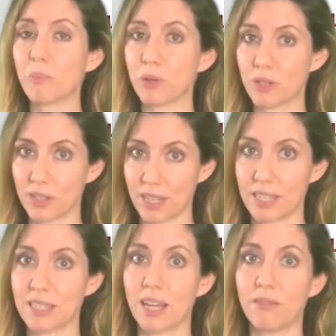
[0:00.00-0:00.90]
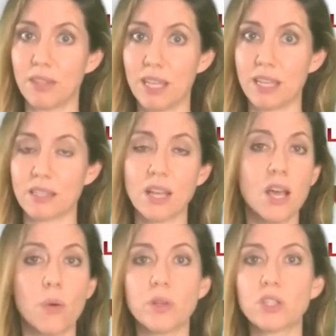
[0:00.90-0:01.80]
1% of leagues.
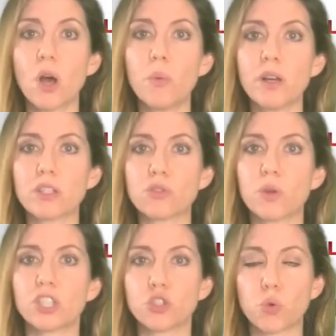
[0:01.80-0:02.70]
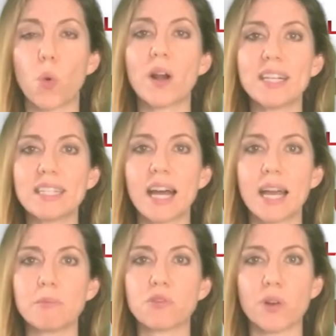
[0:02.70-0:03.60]
We saw Wilkins rush 20
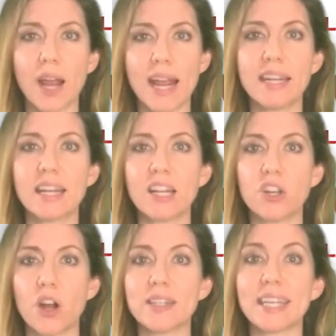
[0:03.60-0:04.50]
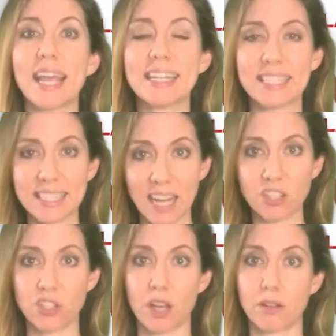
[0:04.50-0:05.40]
times for 89 yards and a
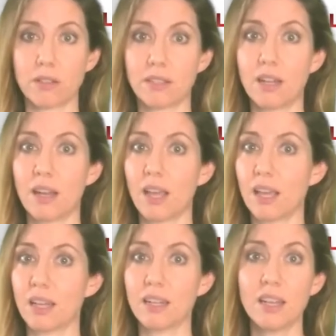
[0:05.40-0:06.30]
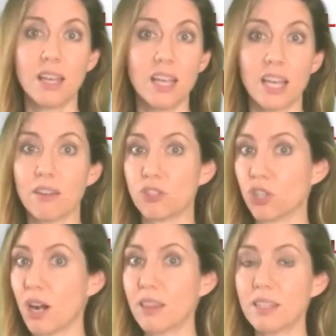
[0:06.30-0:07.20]
touchdown on Sunday. And if
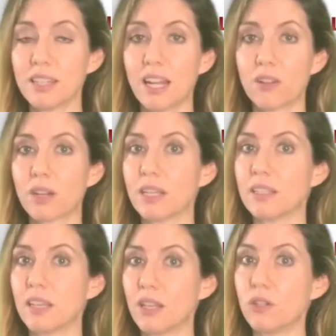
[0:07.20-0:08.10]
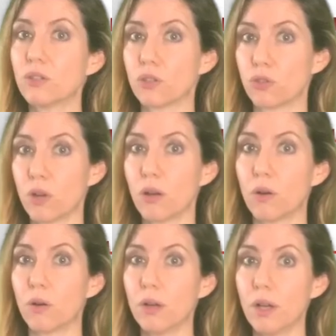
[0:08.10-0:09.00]
Jonathan Taylor continues to
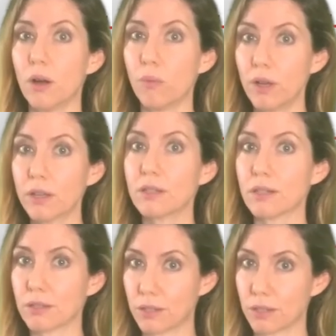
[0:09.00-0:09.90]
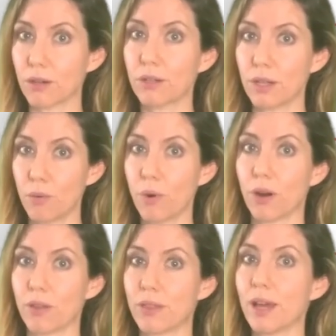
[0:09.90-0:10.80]
struggle, Wilkins is certainly
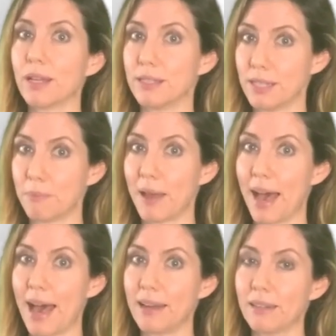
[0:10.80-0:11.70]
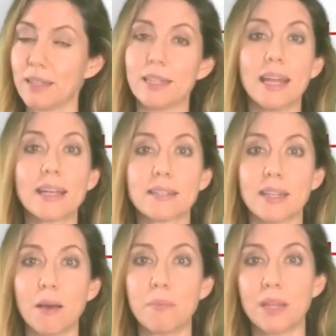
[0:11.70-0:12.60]
worth a deep add.
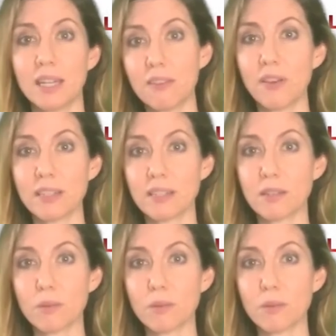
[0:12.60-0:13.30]
Next up, Indy faces